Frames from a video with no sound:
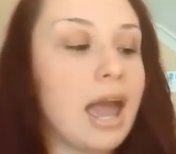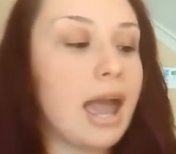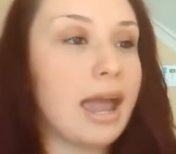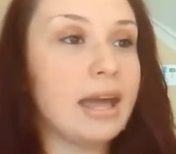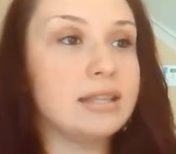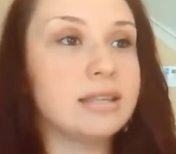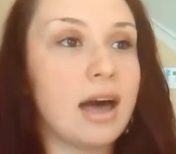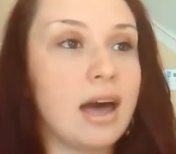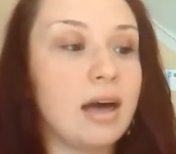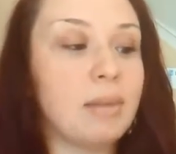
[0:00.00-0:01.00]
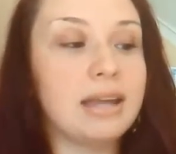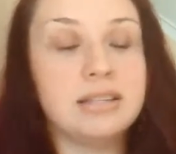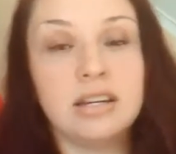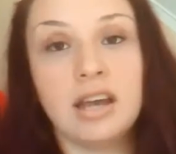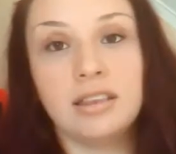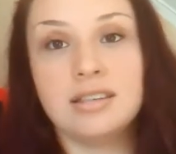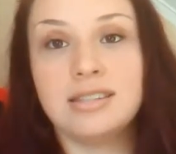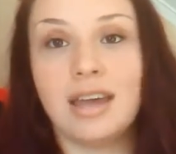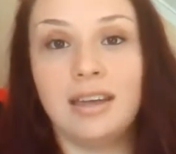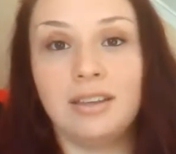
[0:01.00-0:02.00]
And um, I did get this
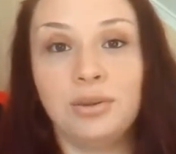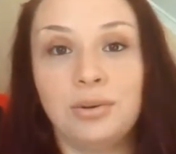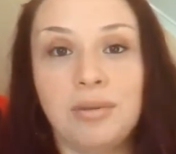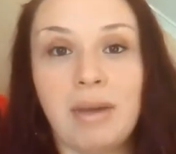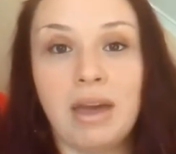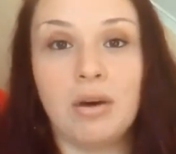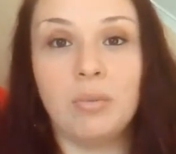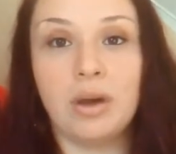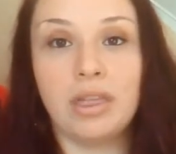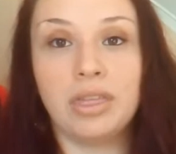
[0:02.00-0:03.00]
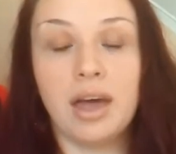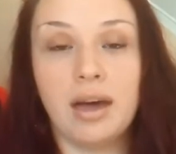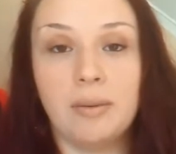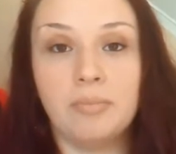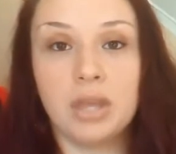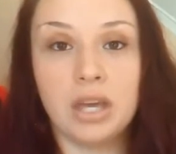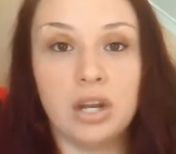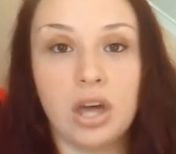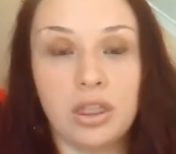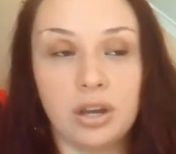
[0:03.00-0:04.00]
sent in through the mail with um,
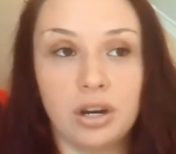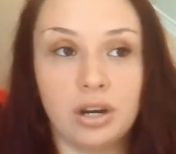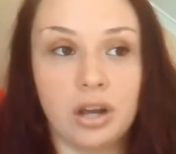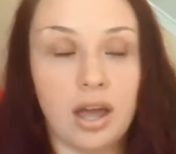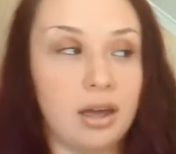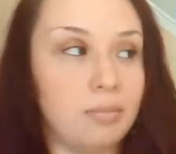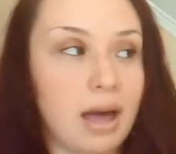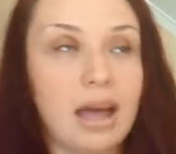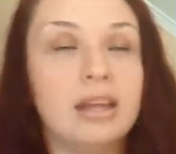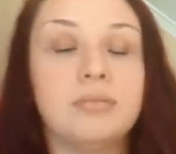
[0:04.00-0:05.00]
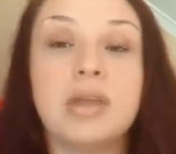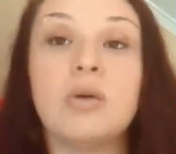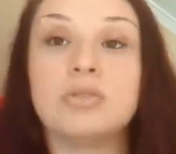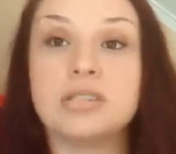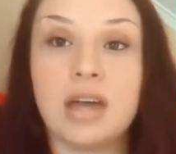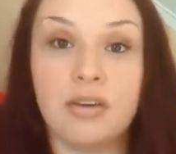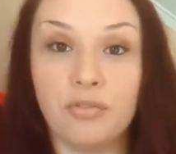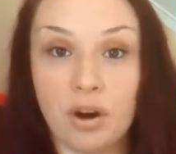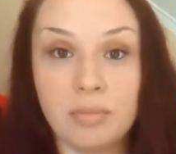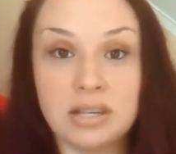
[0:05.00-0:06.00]
another um, item that was sent
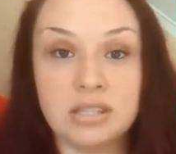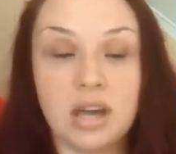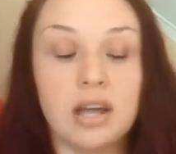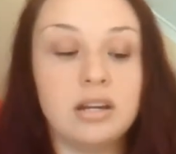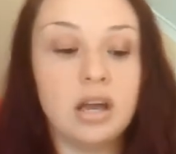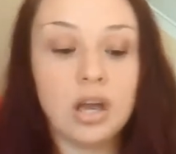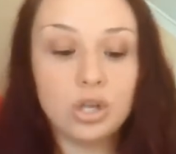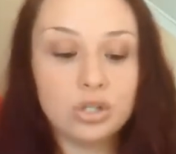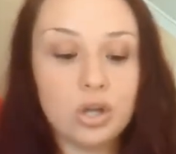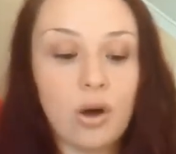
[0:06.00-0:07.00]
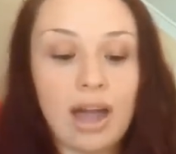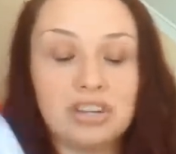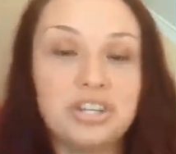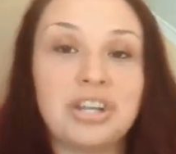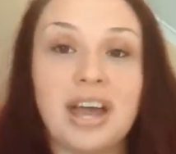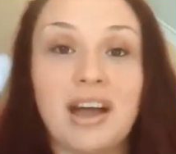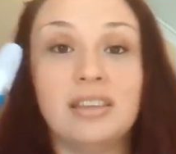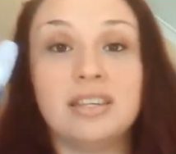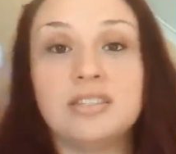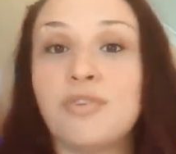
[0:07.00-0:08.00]
for my son. So actually, I
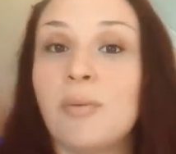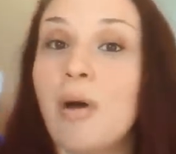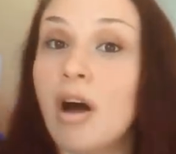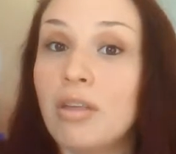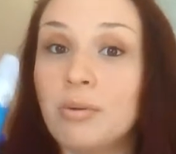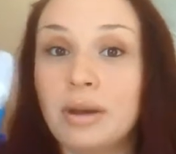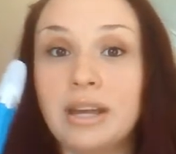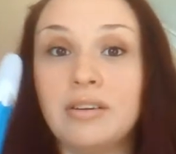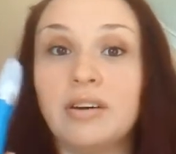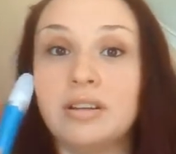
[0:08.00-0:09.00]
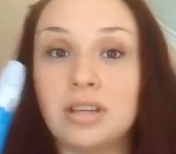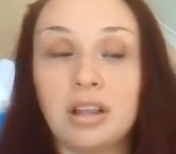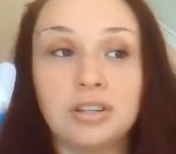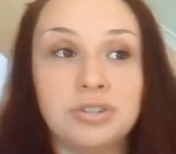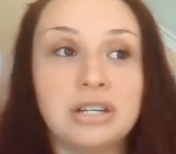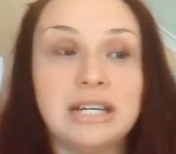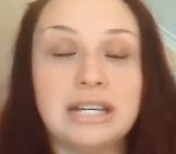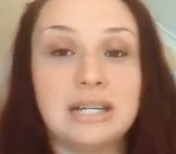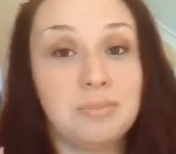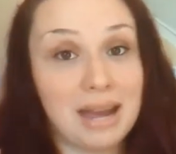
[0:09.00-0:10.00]
got this from all the way a Dollar Tree
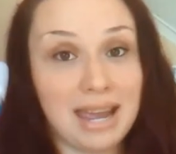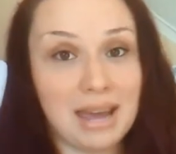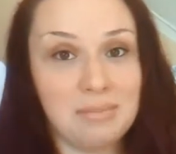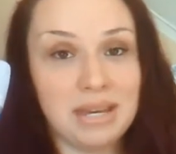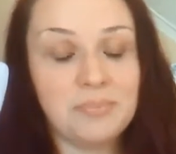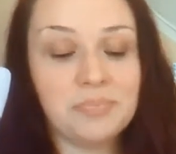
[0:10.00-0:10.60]
in Miami.